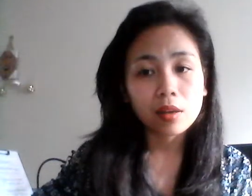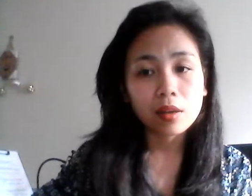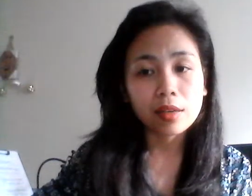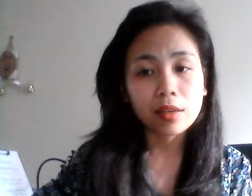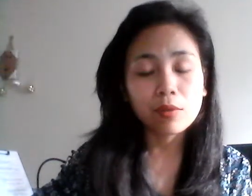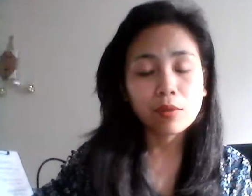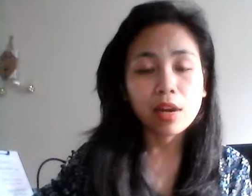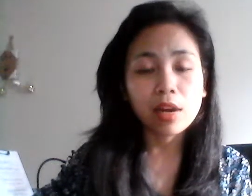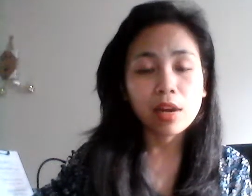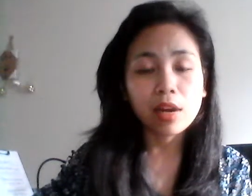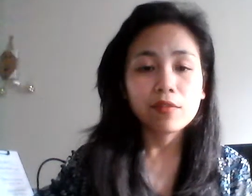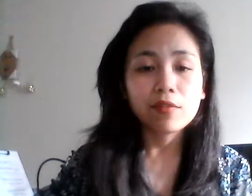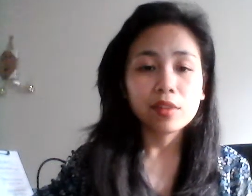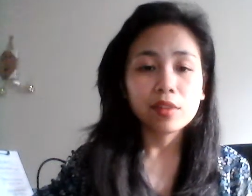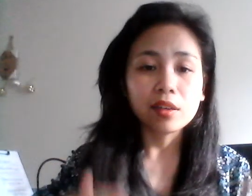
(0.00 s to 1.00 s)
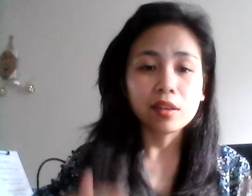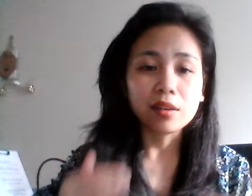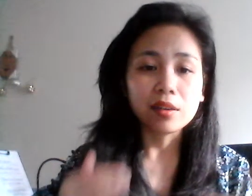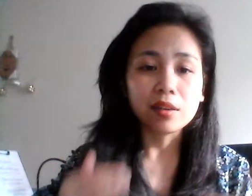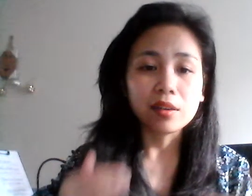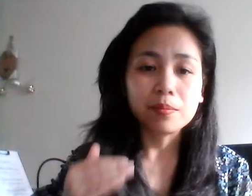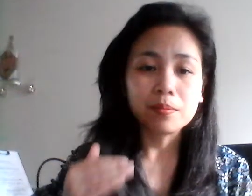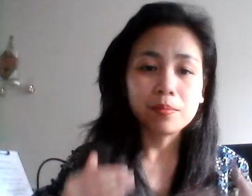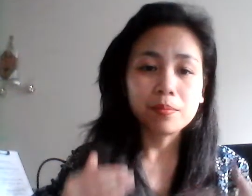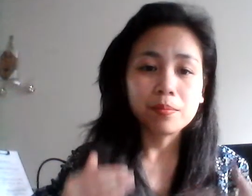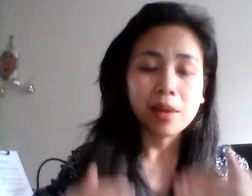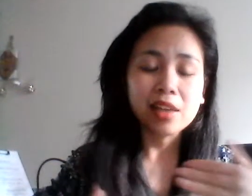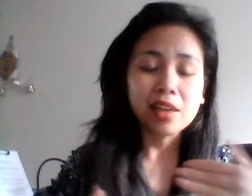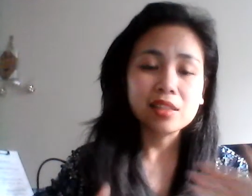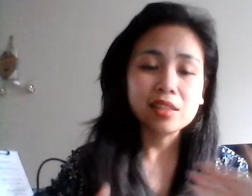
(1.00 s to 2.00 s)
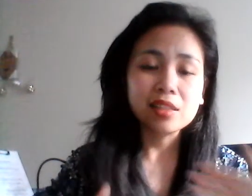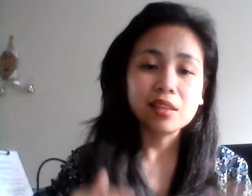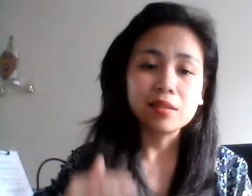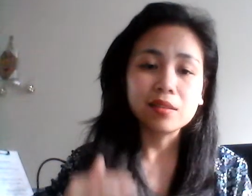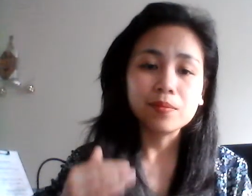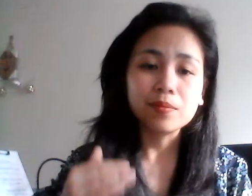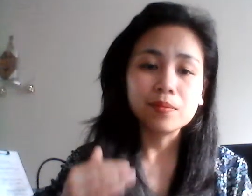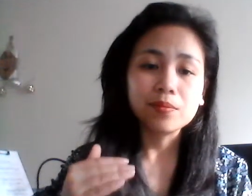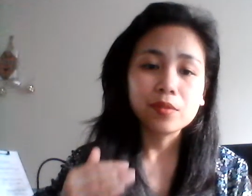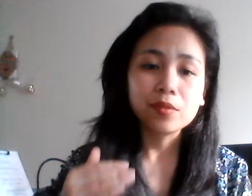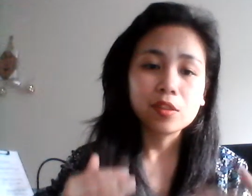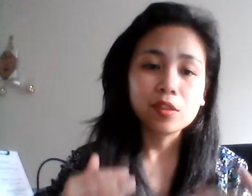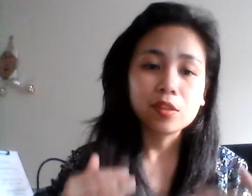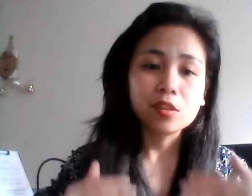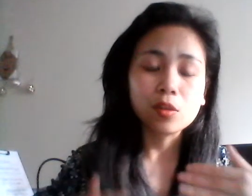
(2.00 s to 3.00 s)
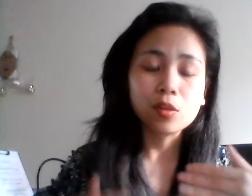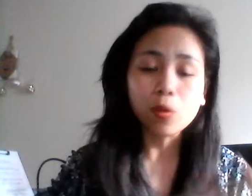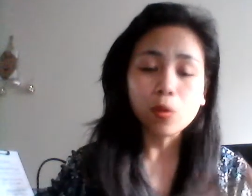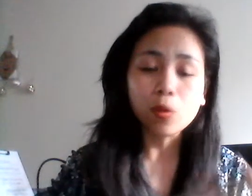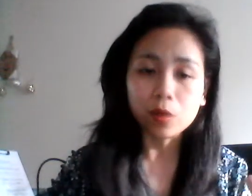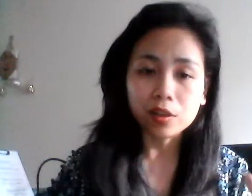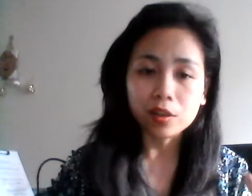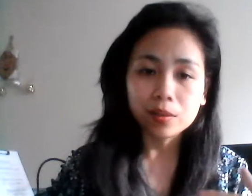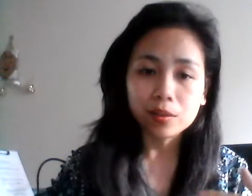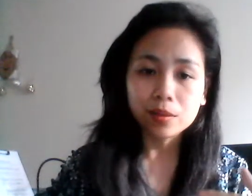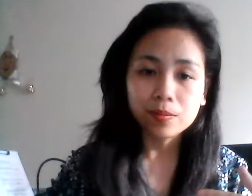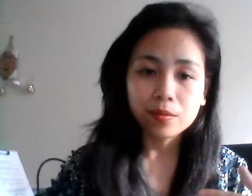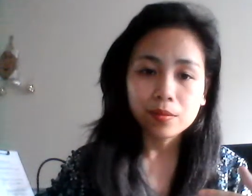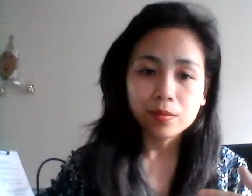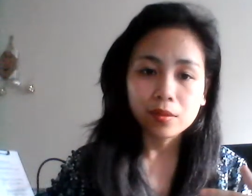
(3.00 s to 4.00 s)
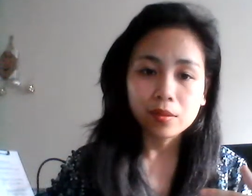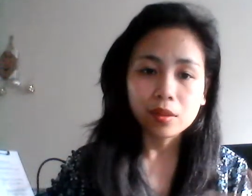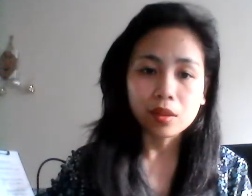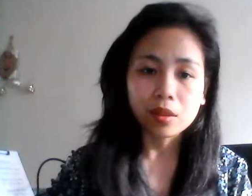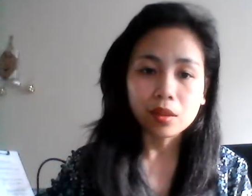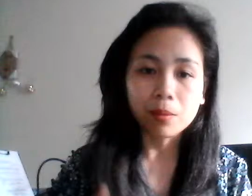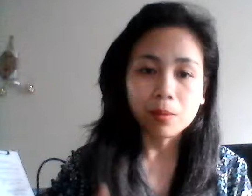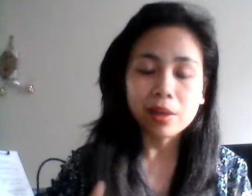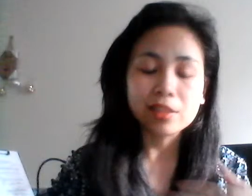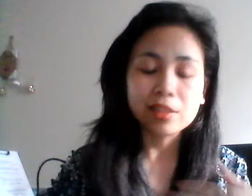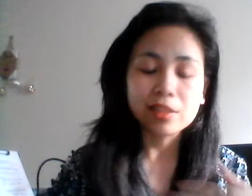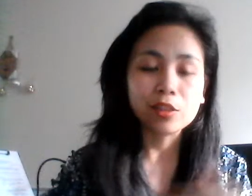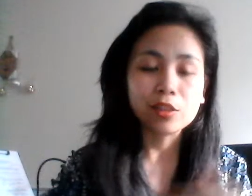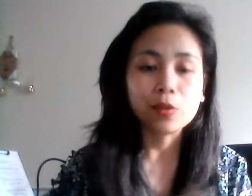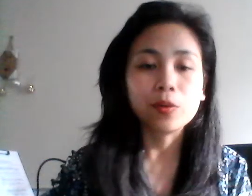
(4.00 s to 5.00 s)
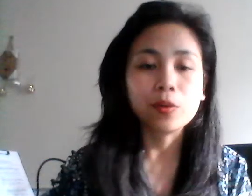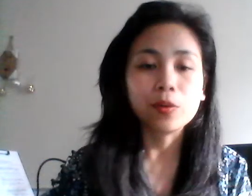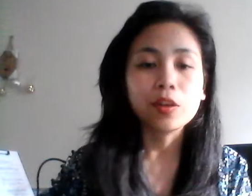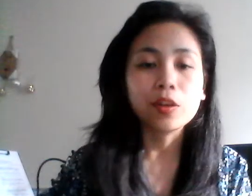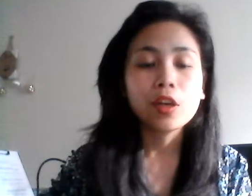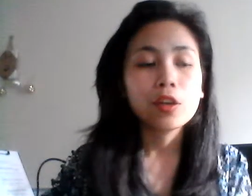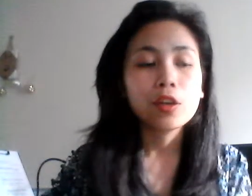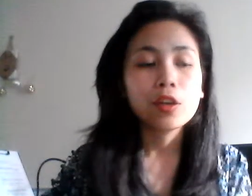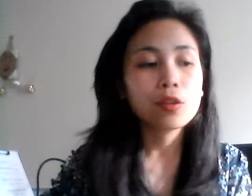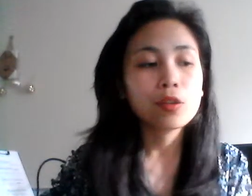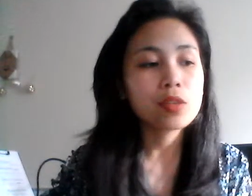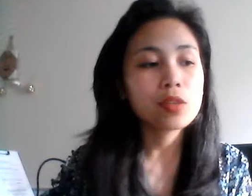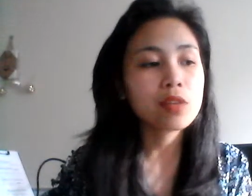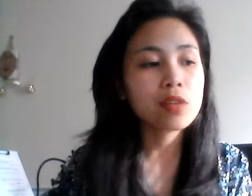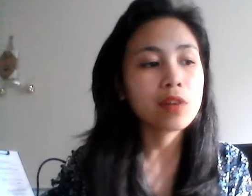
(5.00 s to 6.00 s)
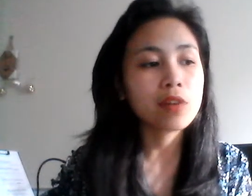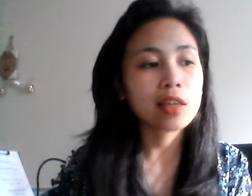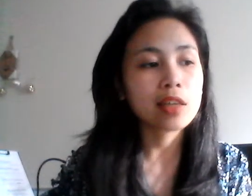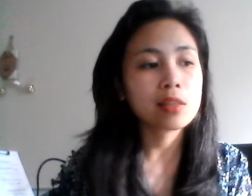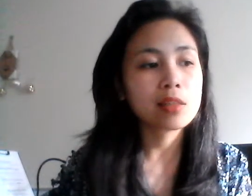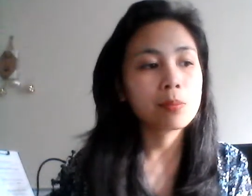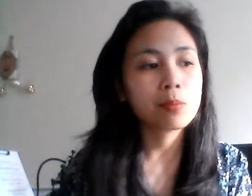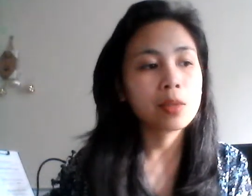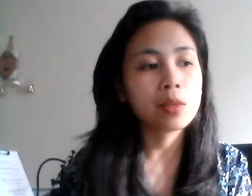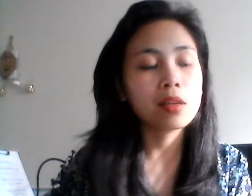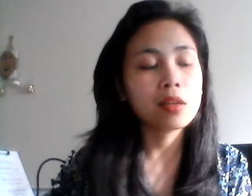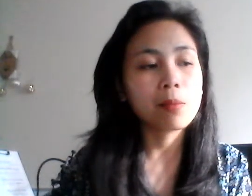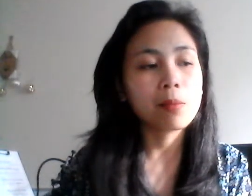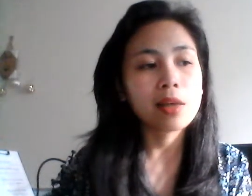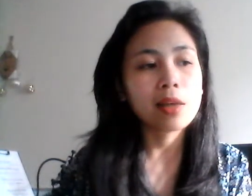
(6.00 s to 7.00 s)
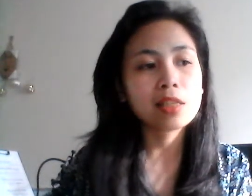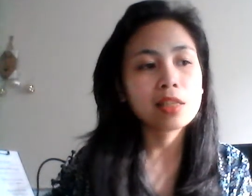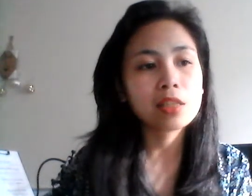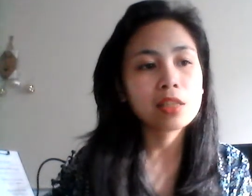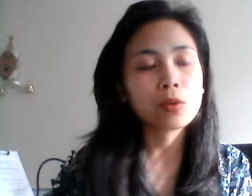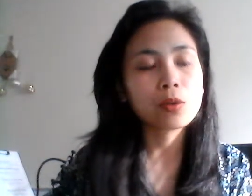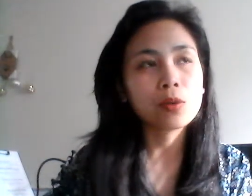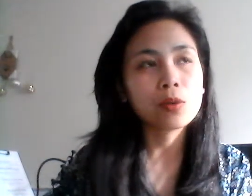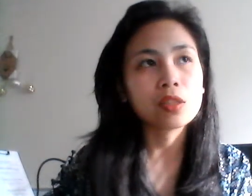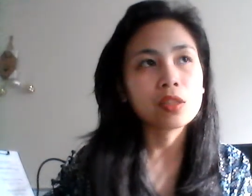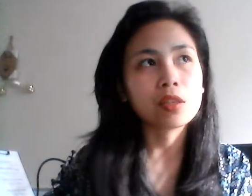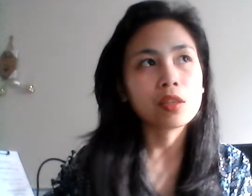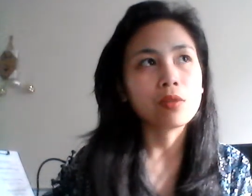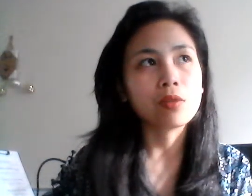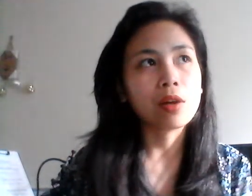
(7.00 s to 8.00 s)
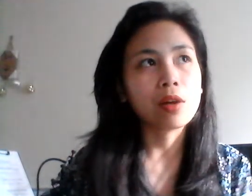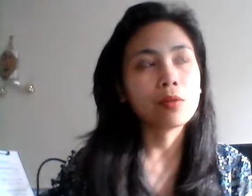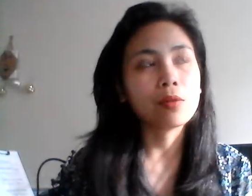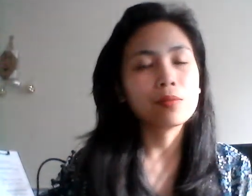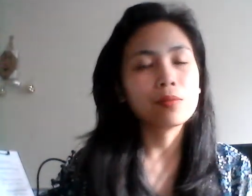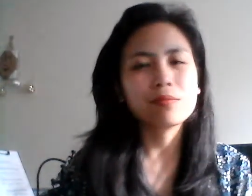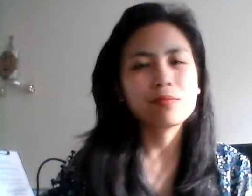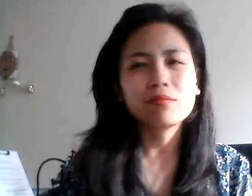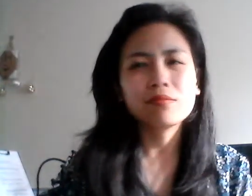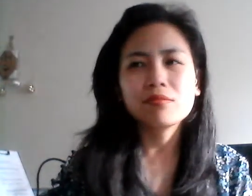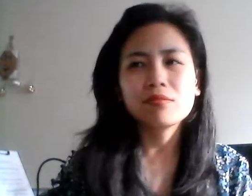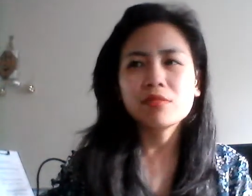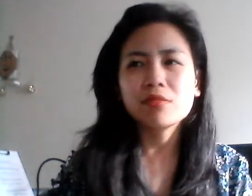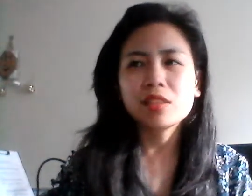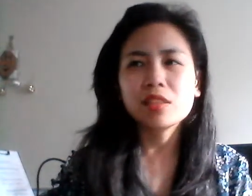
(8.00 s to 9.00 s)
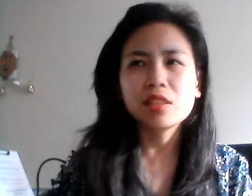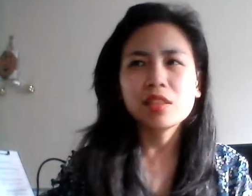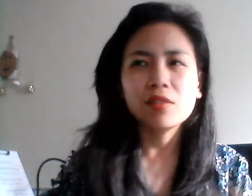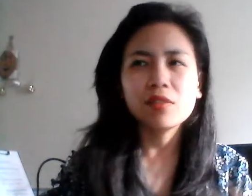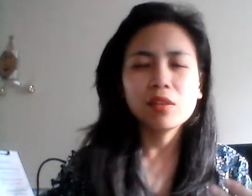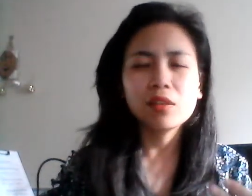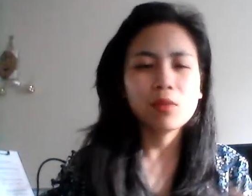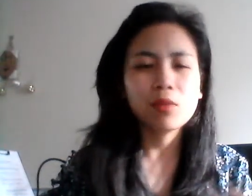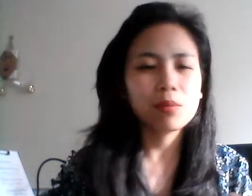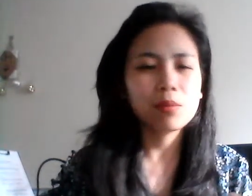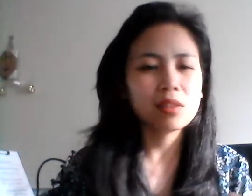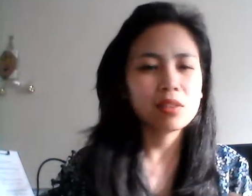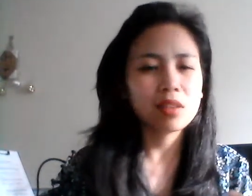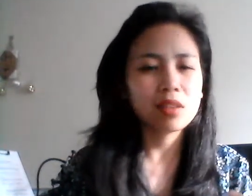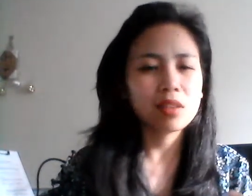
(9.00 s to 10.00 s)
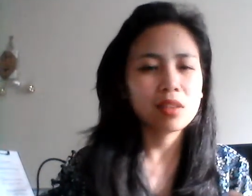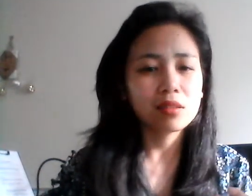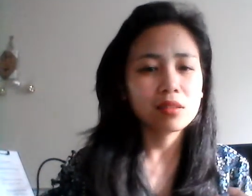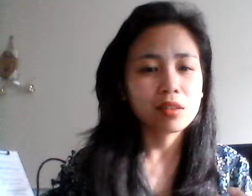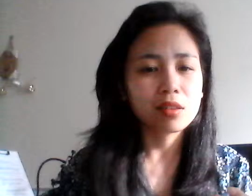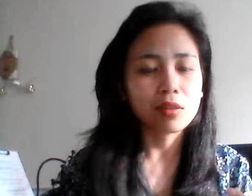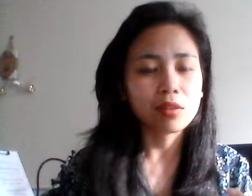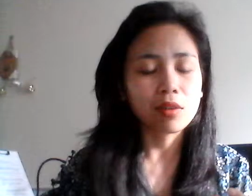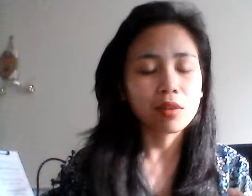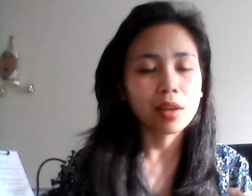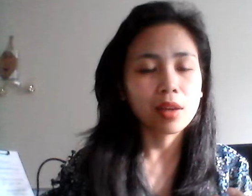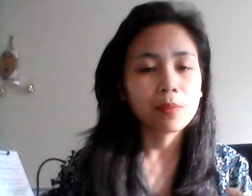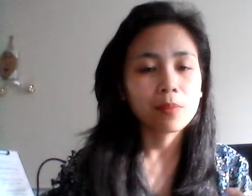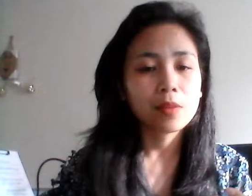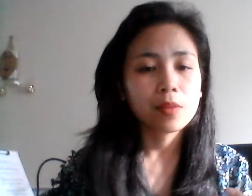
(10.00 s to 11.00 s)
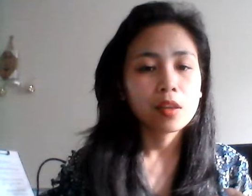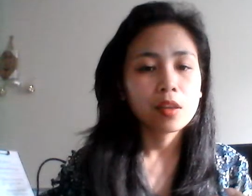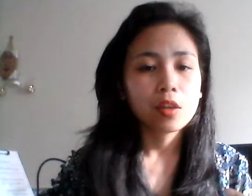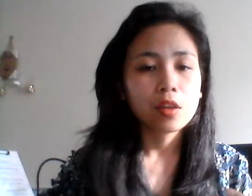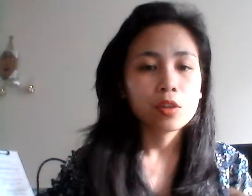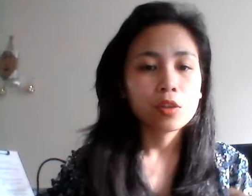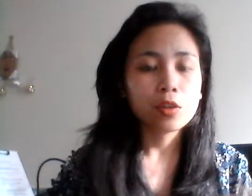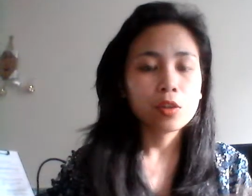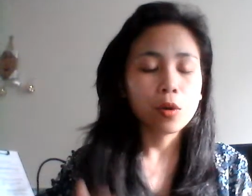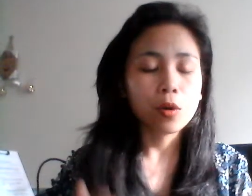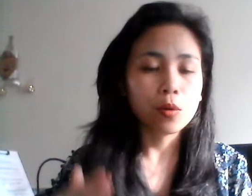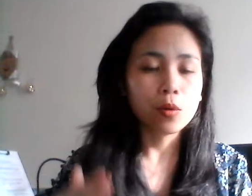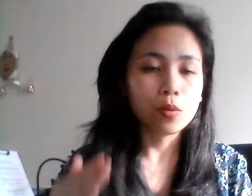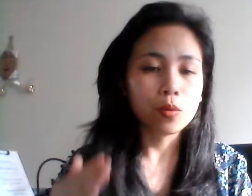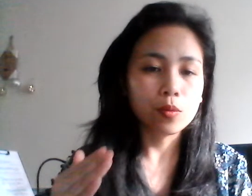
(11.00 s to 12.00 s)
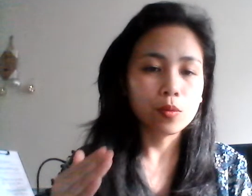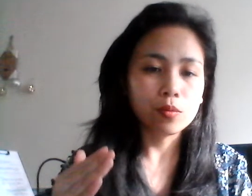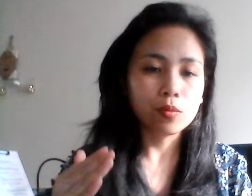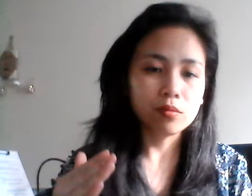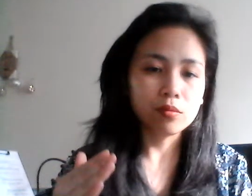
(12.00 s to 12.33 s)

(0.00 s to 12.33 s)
They will have the passing score. The passing score. Usually for XMP, the passing score is around 71%, around that. So